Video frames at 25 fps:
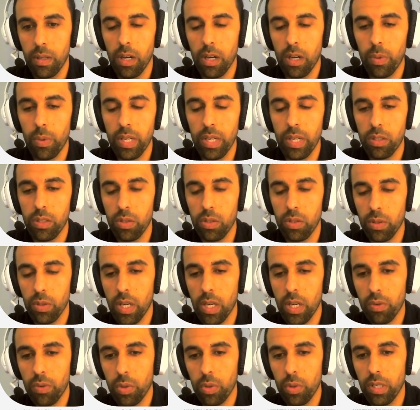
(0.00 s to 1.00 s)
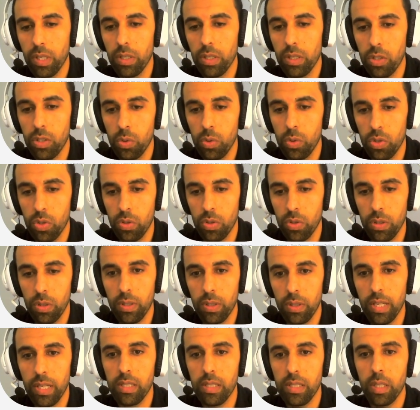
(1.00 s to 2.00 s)
All right, so now create a user.
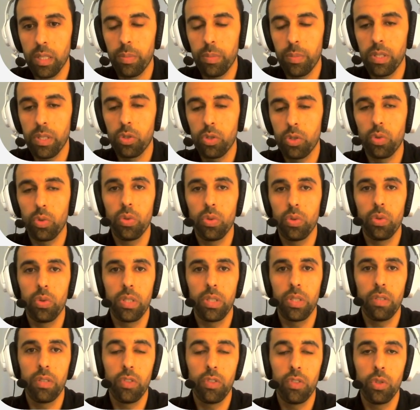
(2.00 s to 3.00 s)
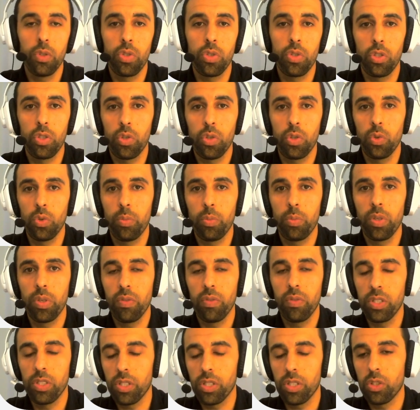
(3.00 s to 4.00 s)
Next step is to give the user sudo
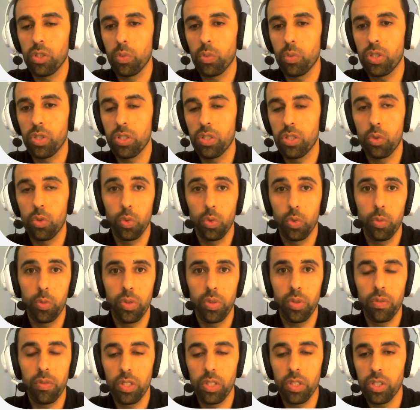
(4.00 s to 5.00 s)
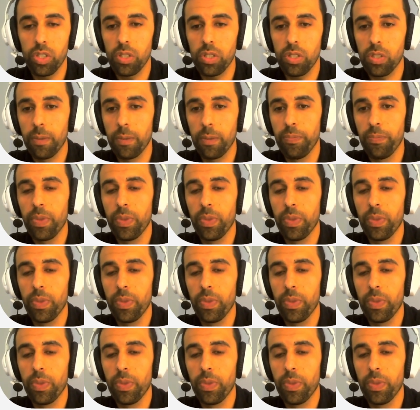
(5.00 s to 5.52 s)
privileges, which is root privileges.